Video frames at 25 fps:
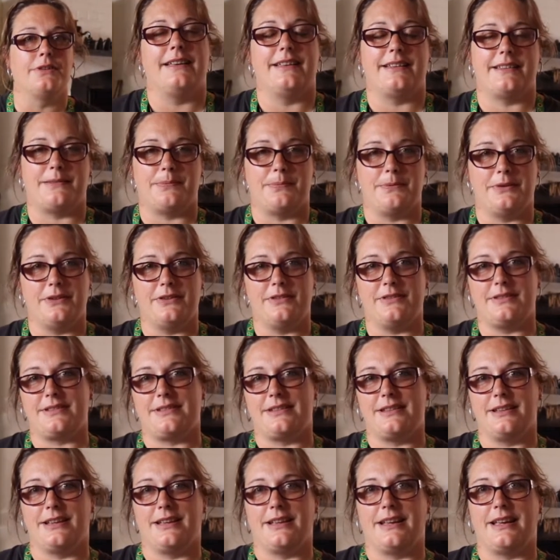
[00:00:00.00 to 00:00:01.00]
Experience
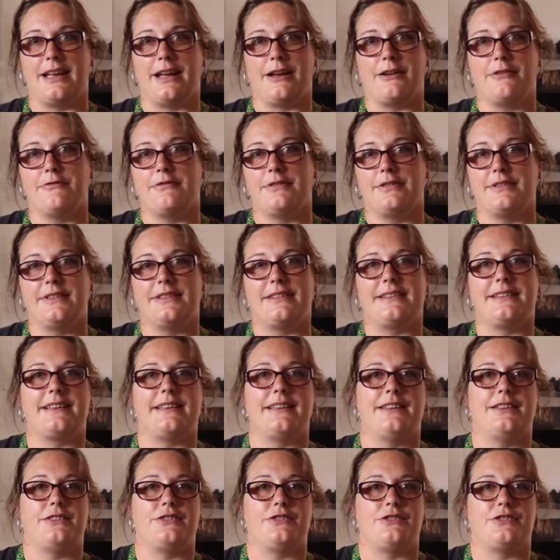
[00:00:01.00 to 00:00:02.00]
the Gallon's
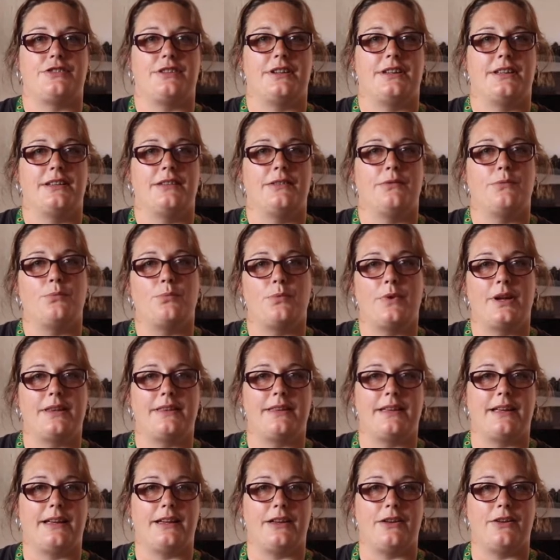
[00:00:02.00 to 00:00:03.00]
kitchen where
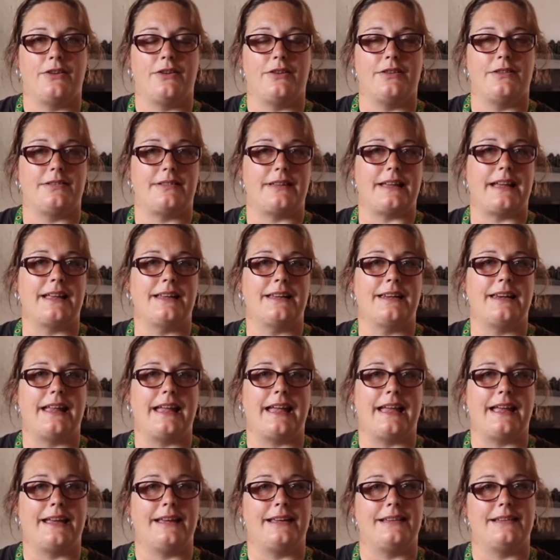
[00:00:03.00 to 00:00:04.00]
they cooked and
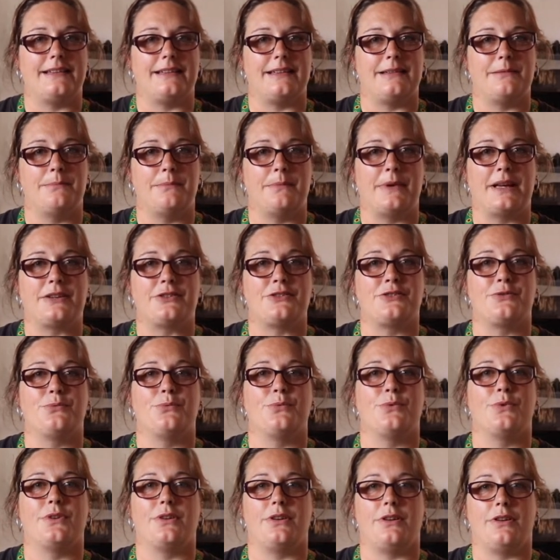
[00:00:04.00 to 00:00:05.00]
ate.
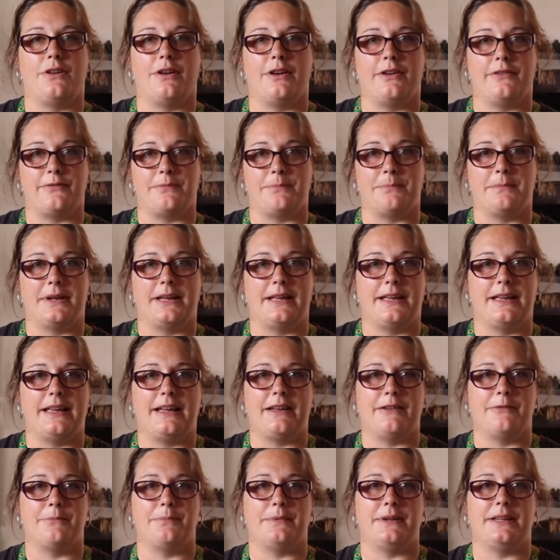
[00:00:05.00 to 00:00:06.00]
Imagine what life may
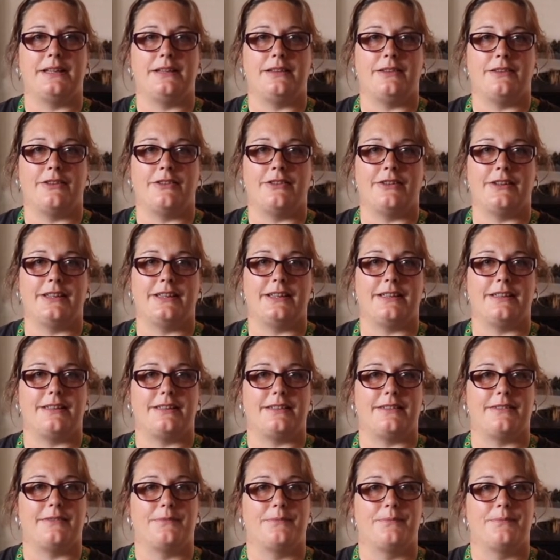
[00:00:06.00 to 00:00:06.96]
have been like.